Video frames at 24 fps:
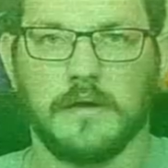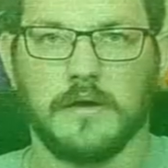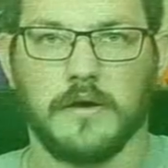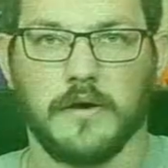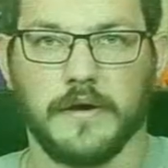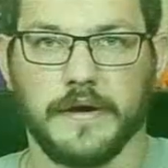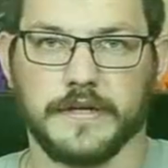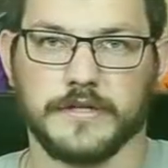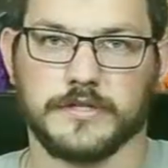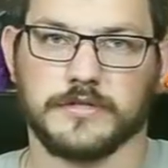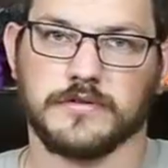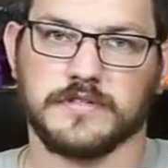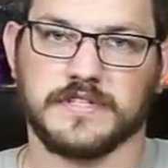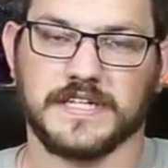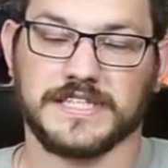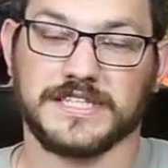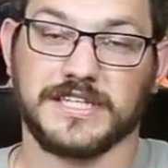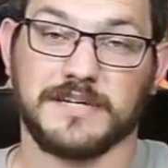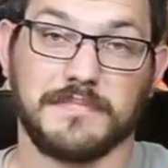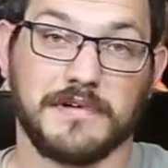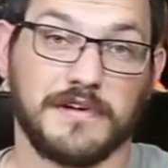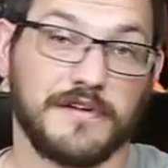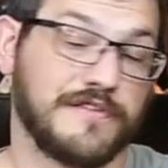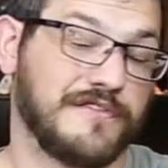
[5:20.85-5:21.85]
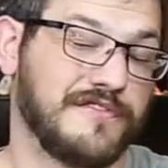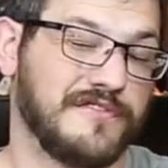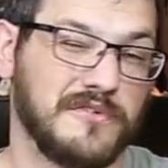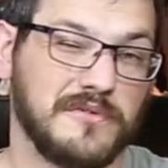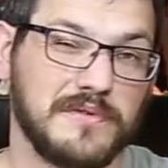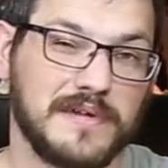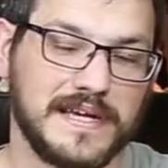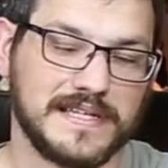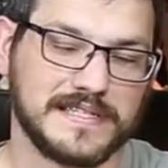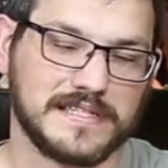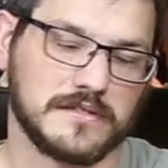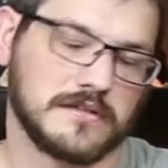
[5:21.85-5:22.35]
All right, so it's actually been a
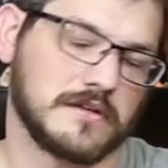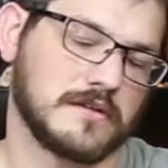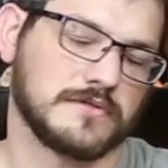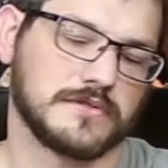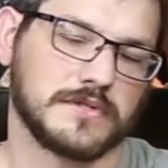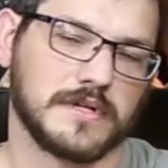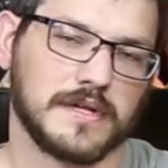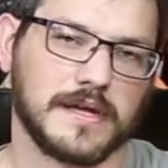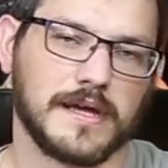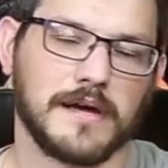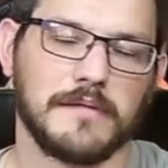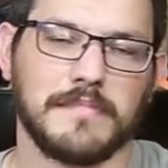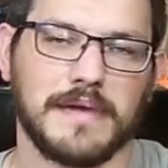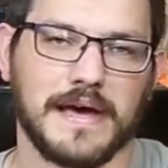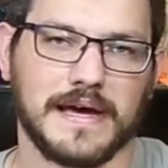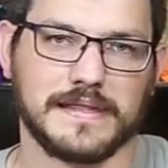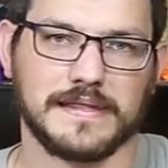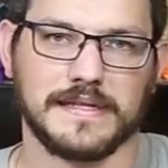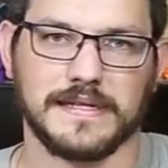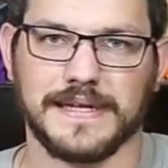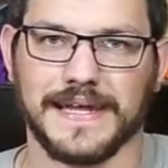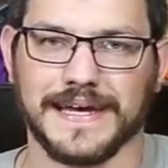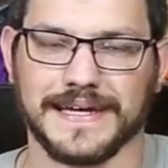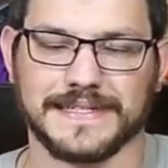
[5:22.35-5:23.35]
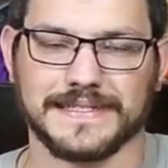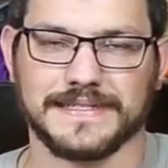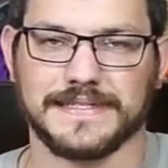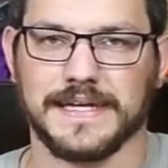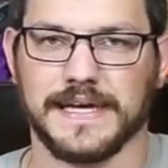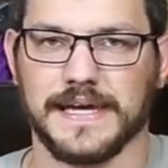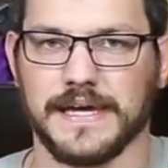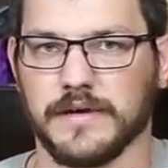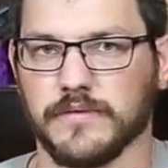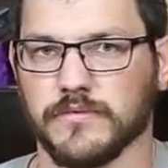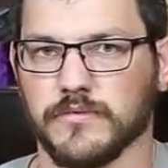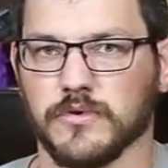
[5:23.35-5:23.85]
few days. I thought I was gonna come back the next
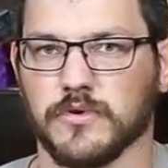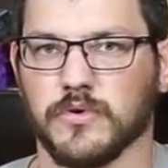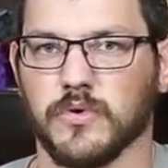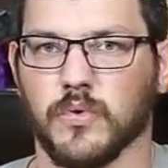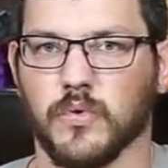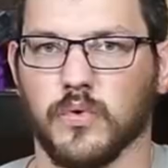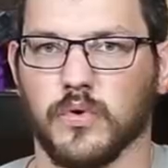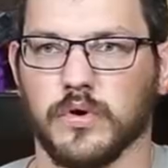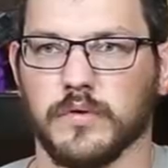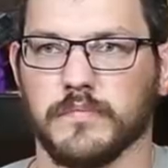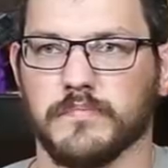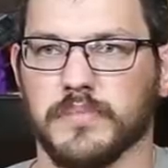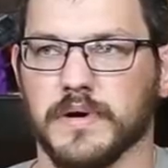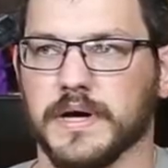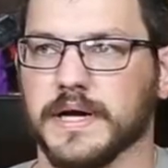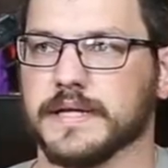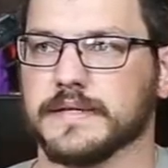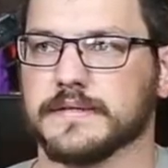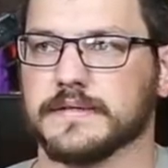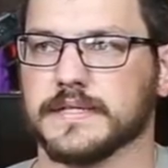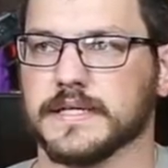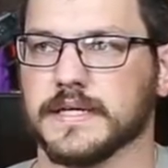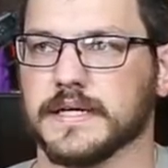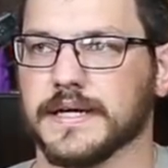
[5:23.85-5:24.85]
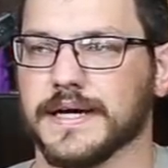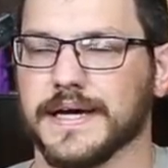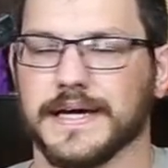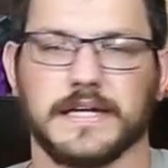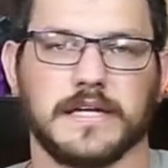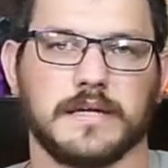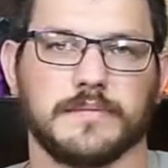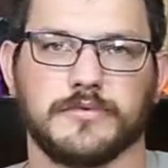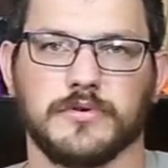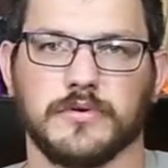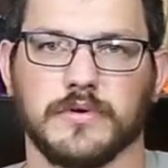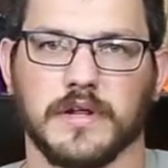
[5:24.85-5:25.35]
day and record, but I
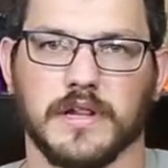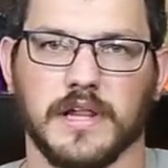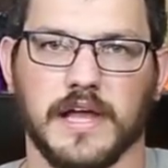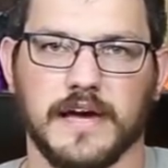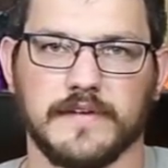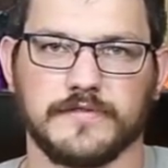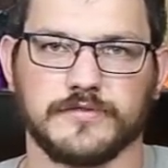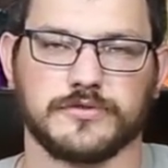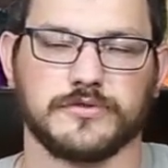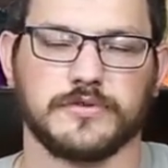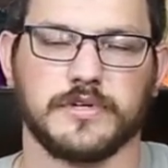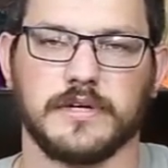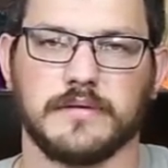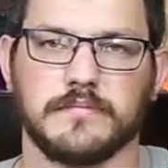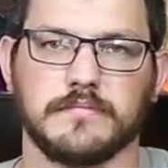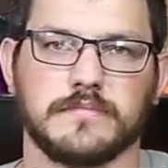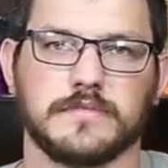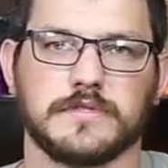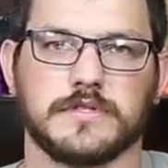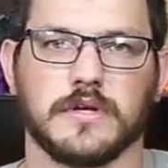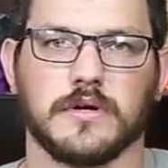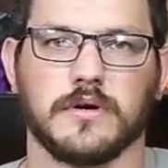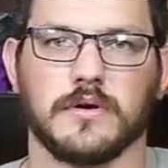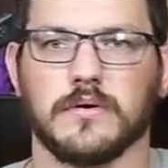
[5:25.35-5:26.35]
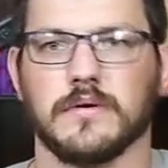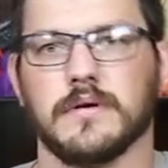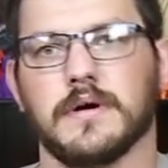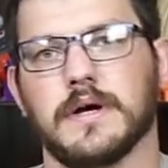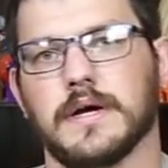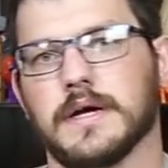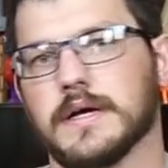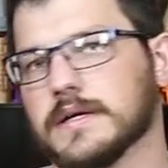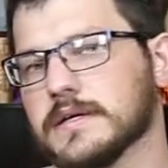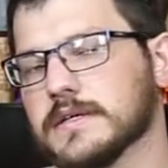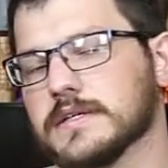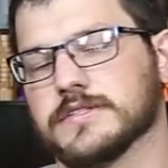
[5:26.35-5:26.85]
ended up doing a live stream. So
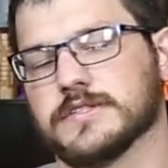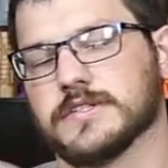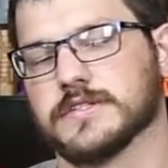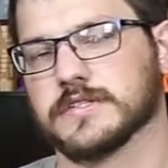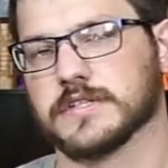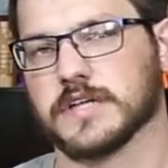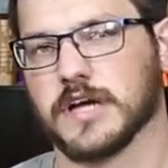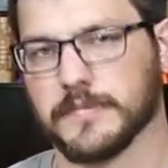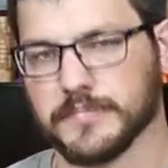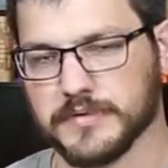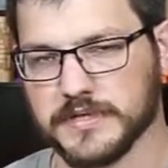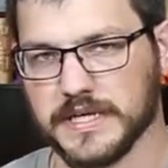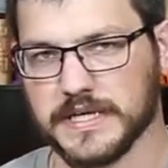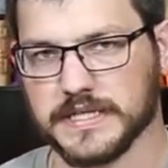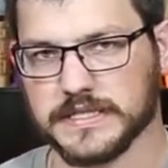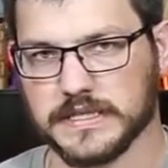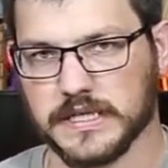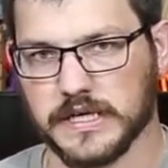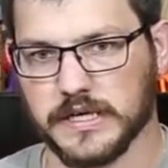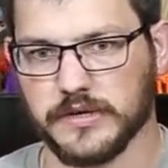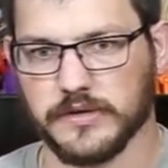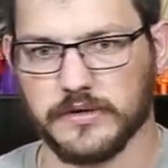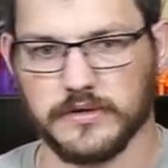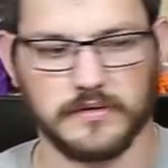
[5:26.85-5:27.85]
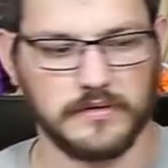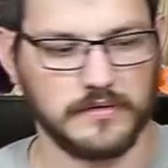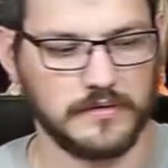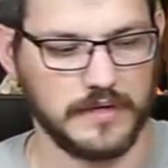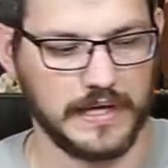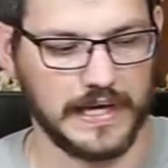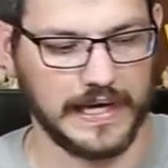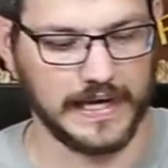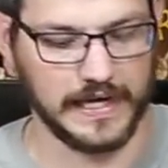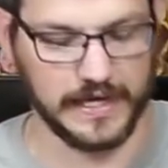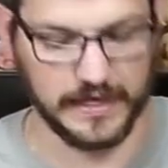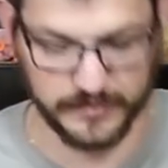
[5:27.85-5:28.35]
this is a couple days later,
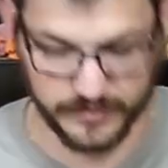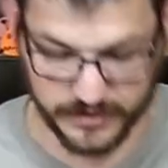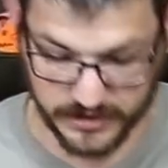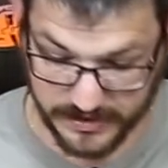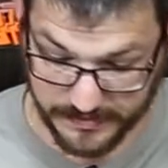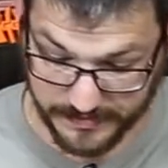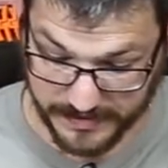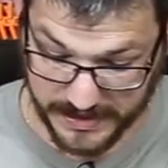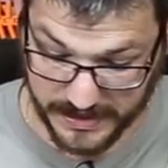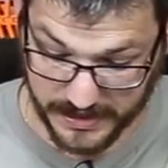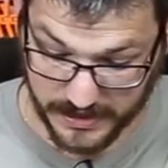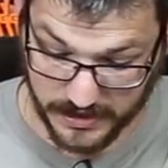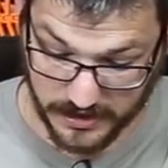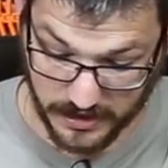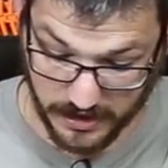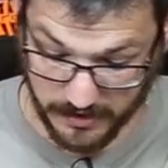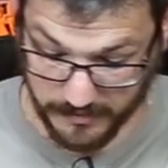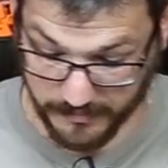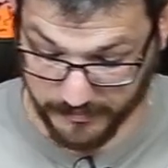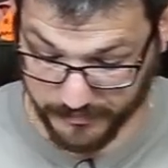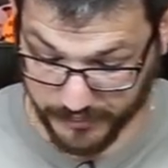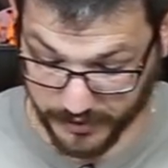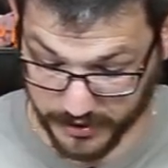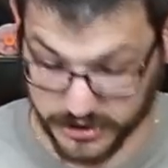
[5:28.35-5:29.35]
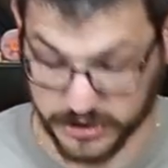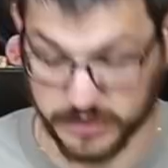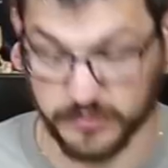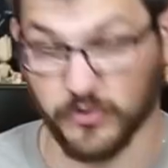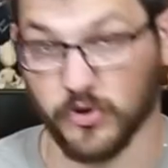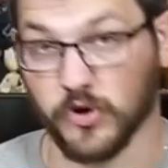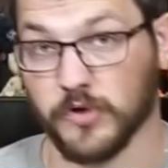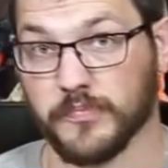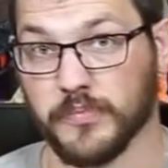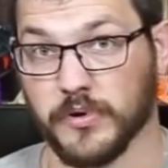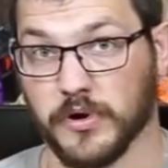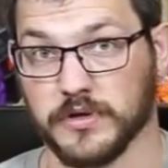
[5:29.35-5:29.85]
and I actually am getting a bunch
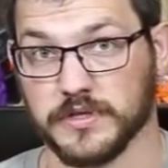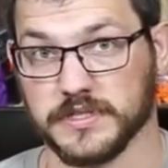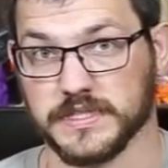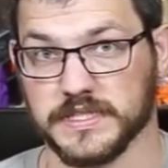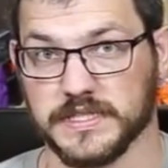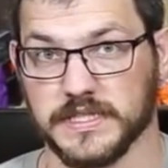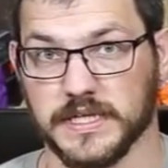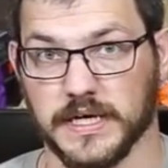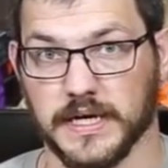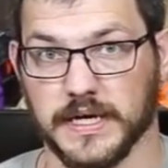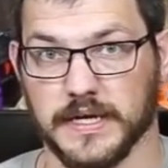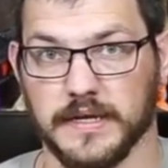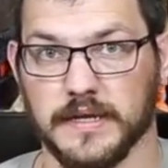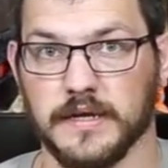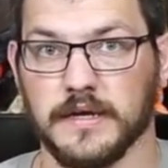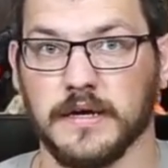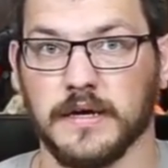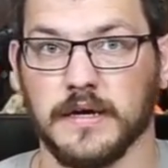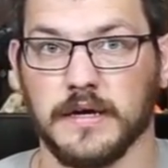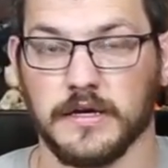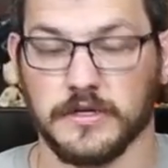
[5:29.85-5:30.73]
more parts done.